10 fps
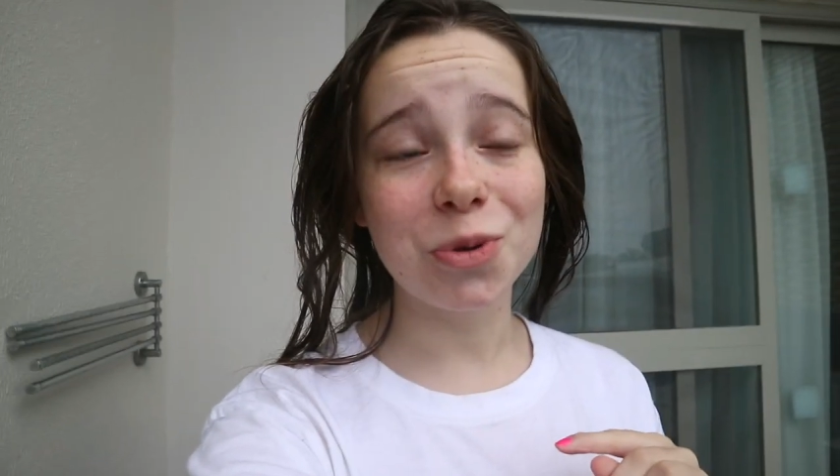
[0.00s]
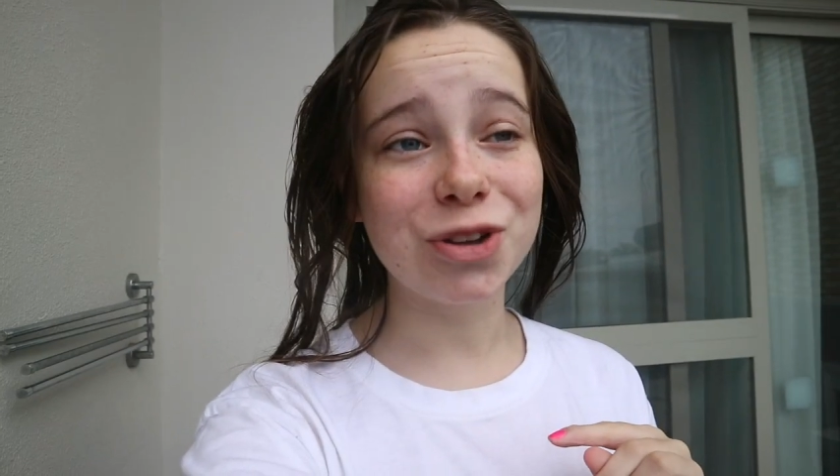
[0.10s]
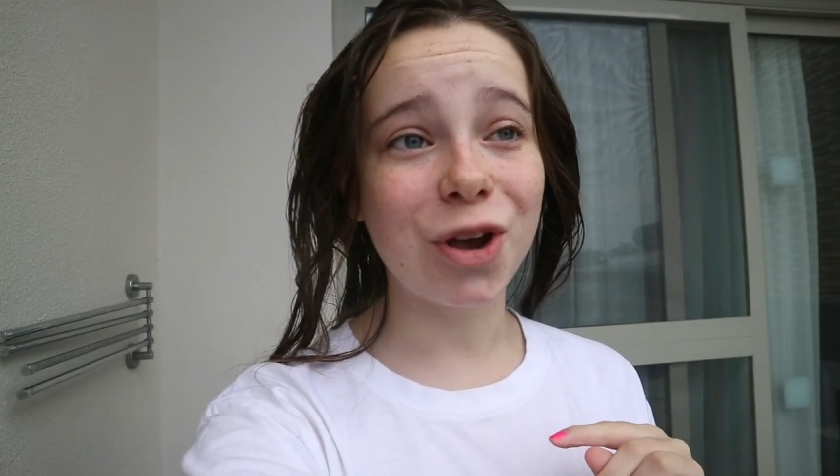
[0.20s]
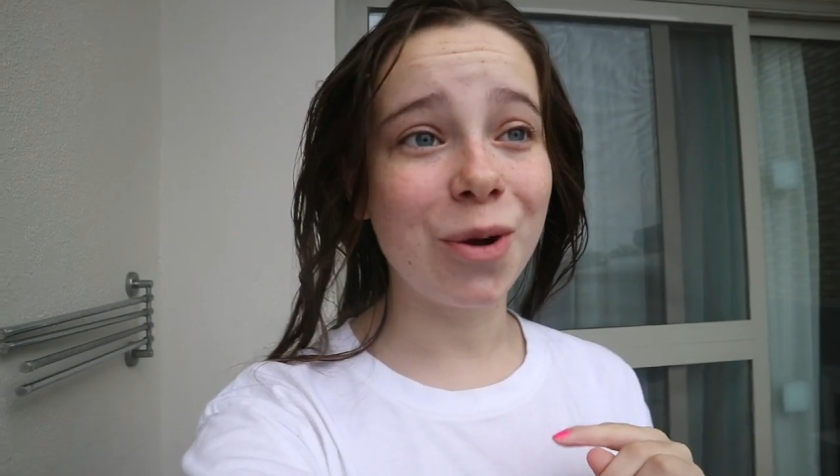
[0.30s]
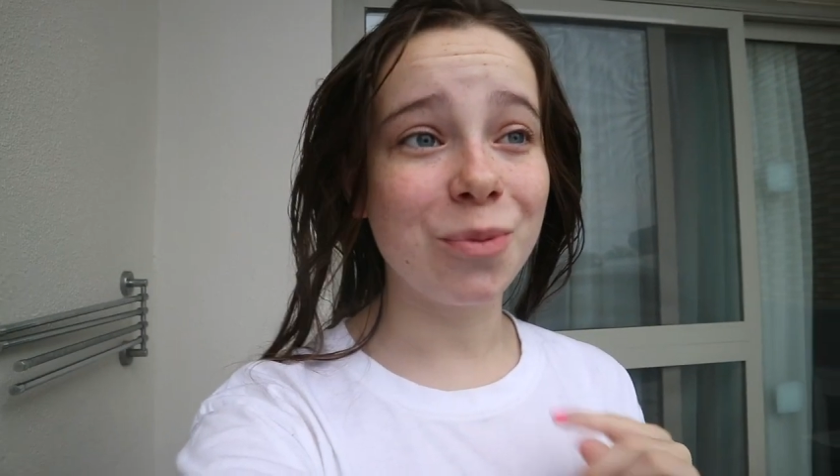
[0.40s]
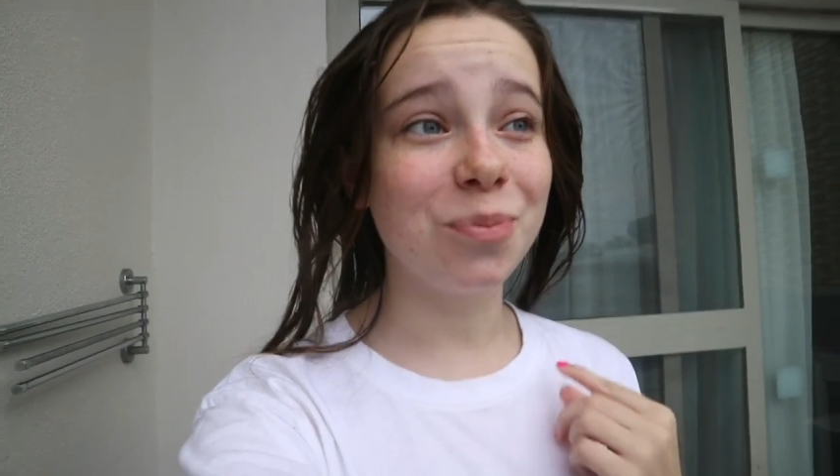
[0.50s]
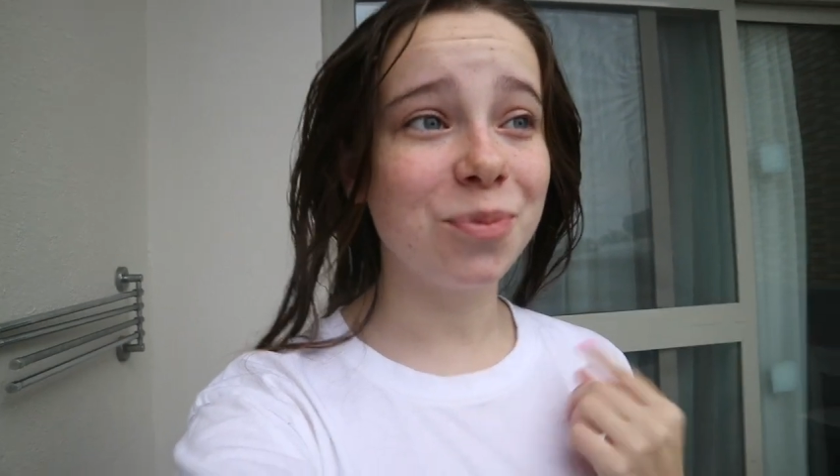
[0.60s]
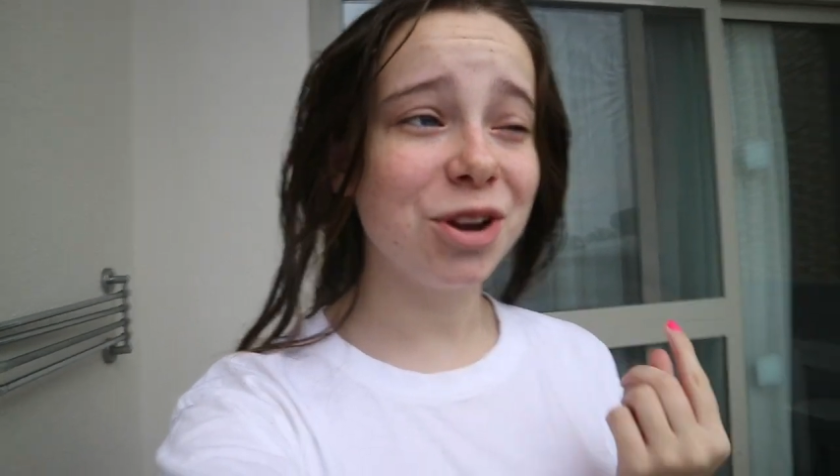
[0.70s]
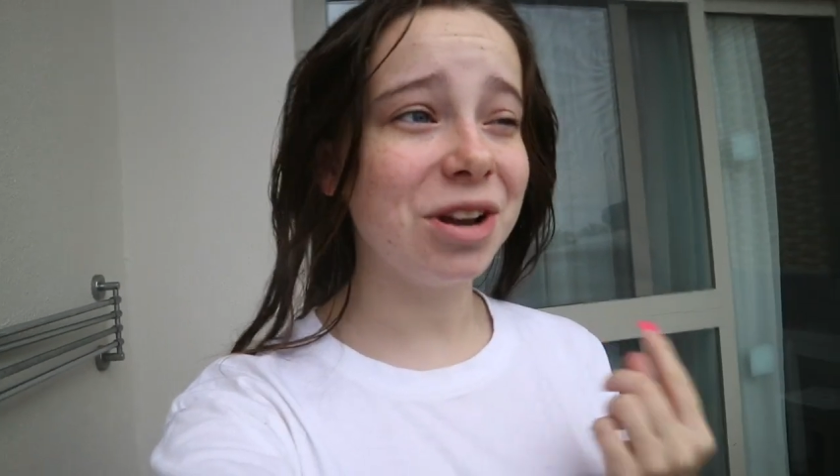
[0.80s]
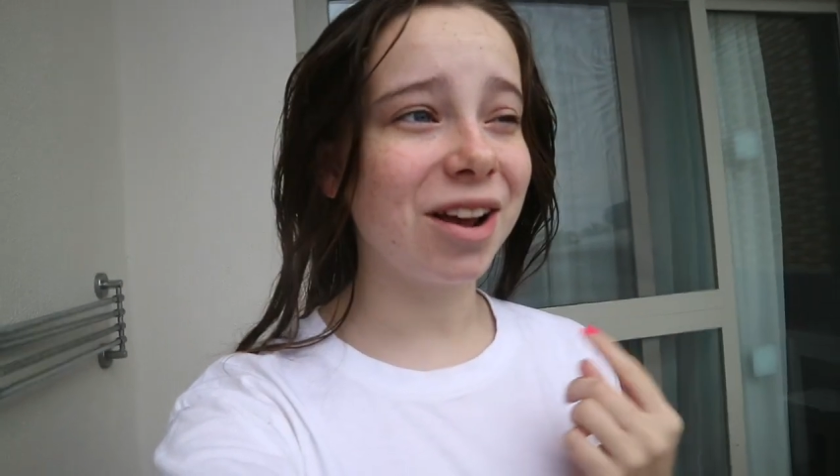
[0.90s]
So, I'm
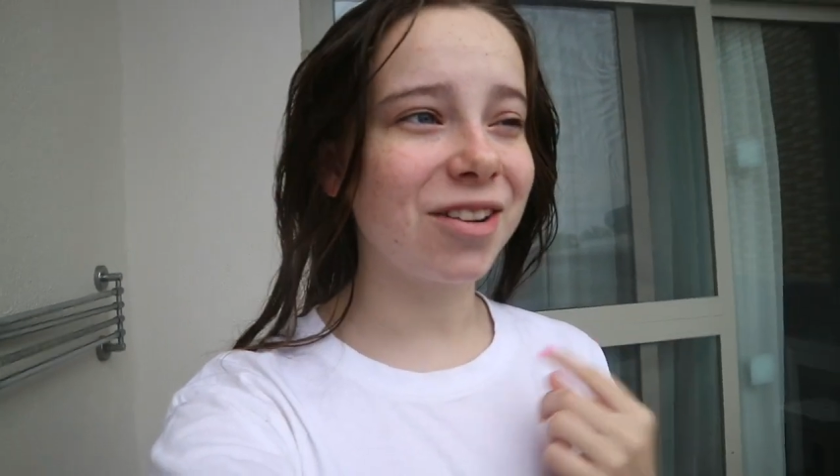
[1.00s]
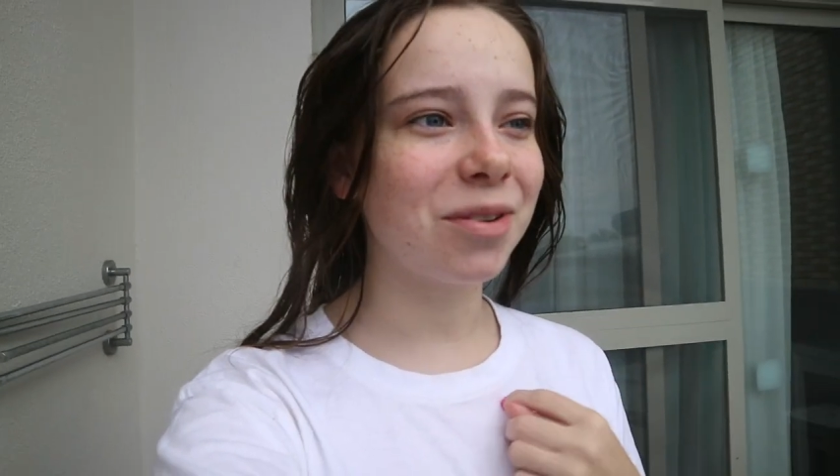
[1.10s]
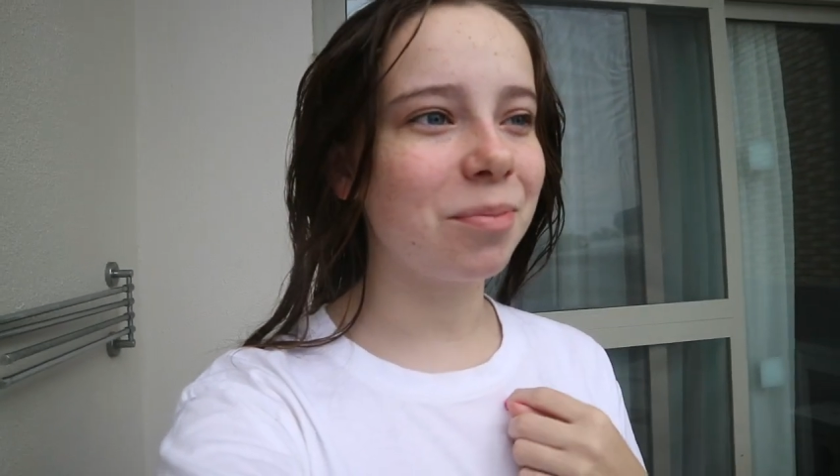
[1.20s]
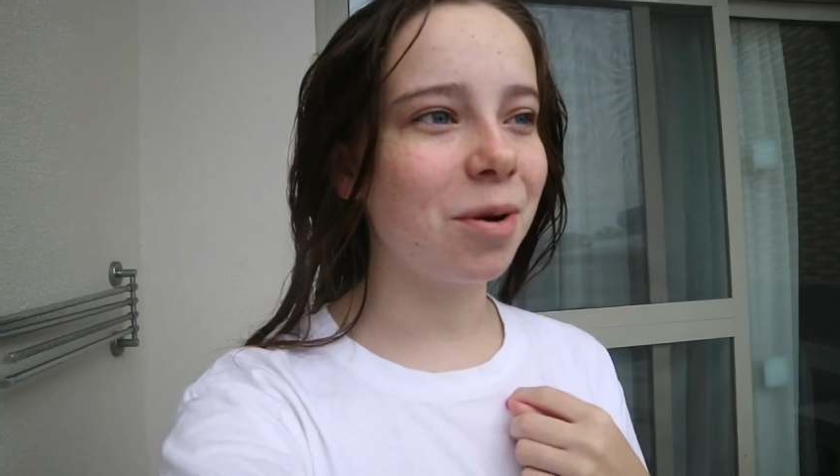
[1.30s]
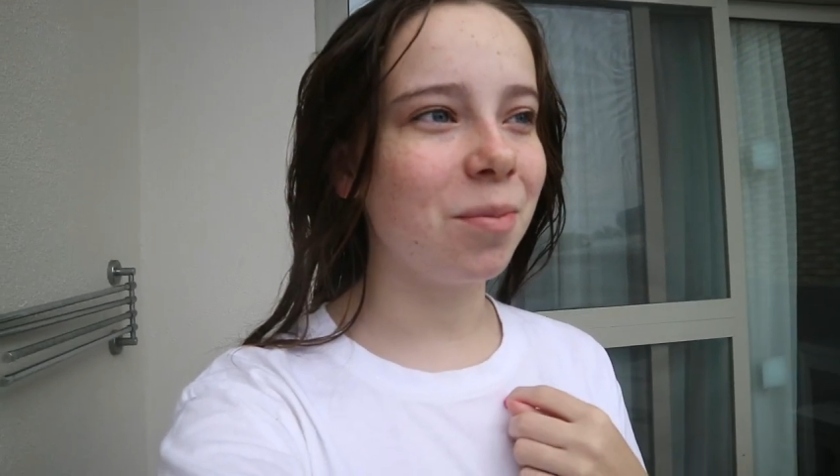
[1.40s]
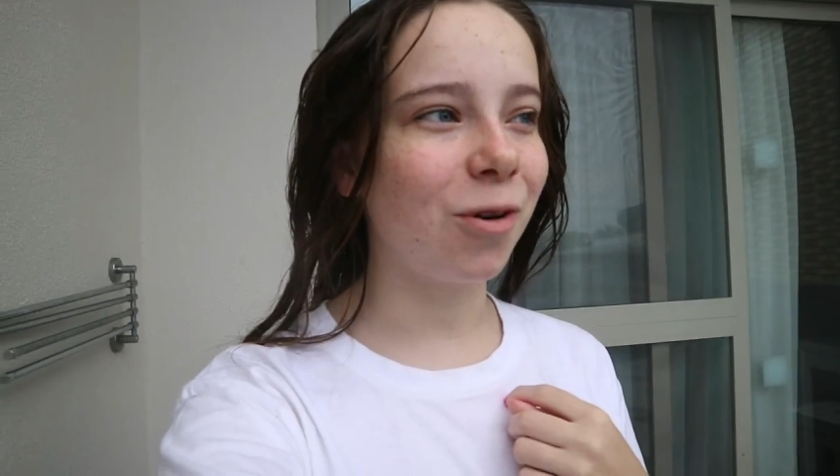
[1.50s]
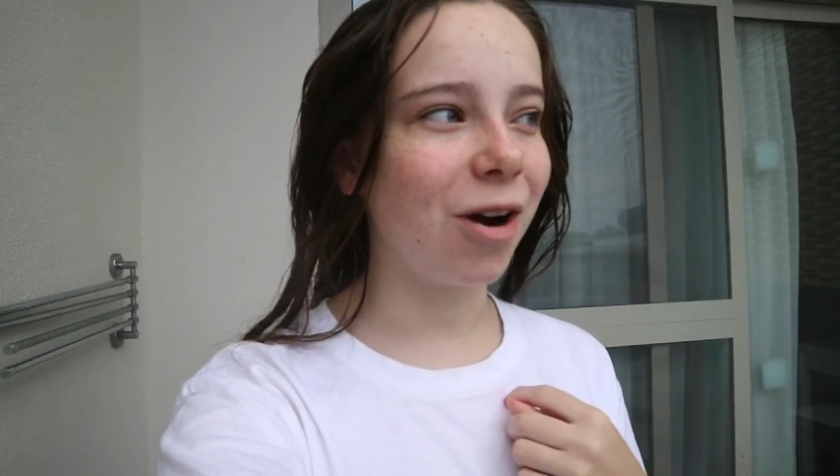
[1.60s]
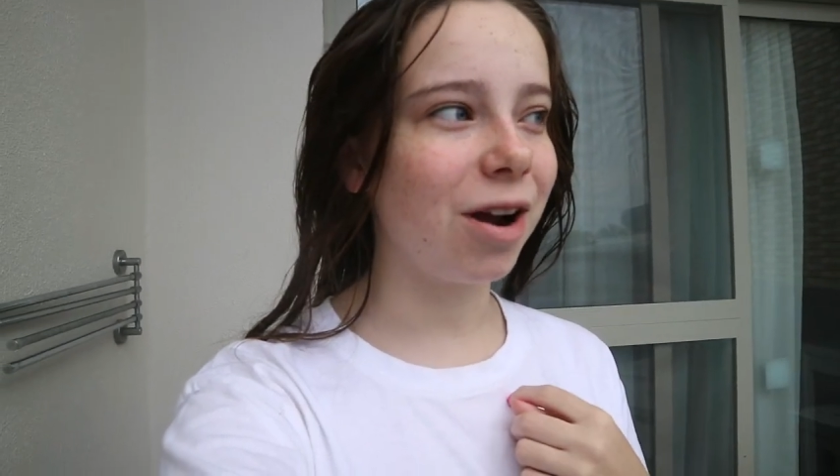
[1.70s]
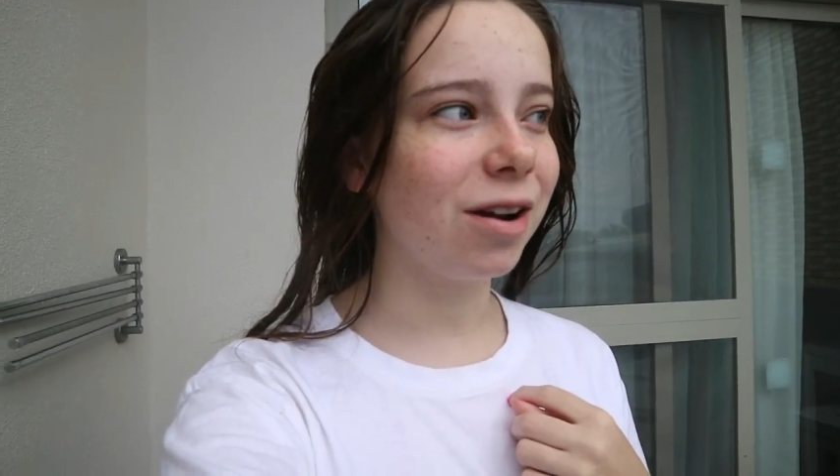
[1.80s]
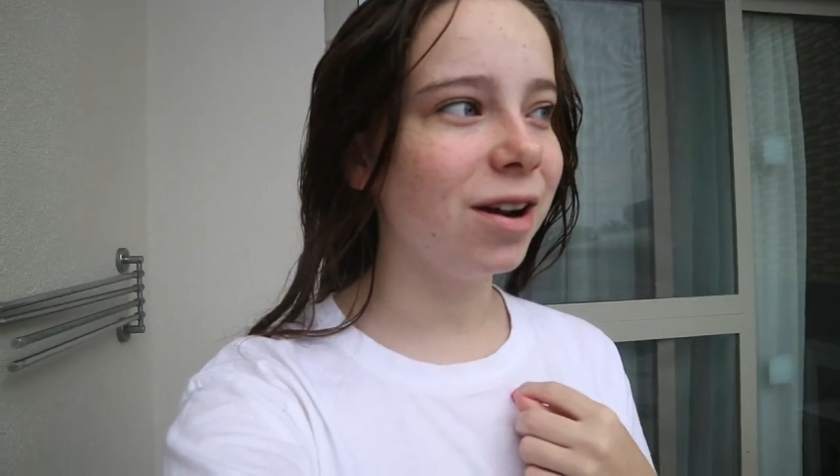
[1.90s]
pretty knackered, but I'm
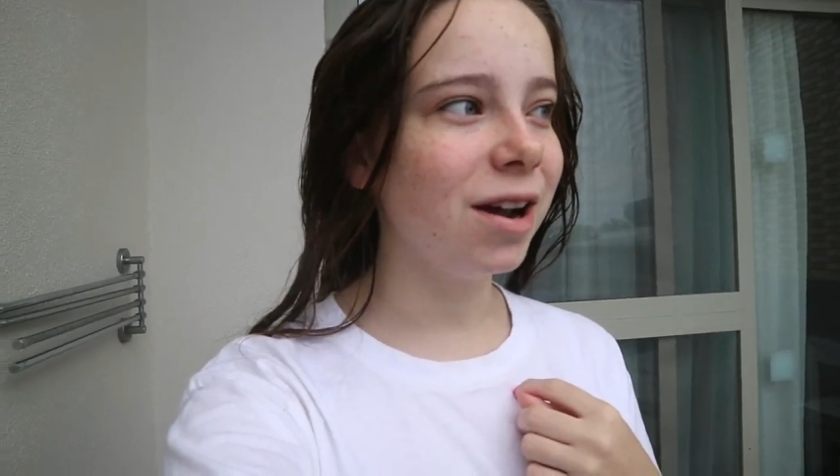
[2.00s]
alright.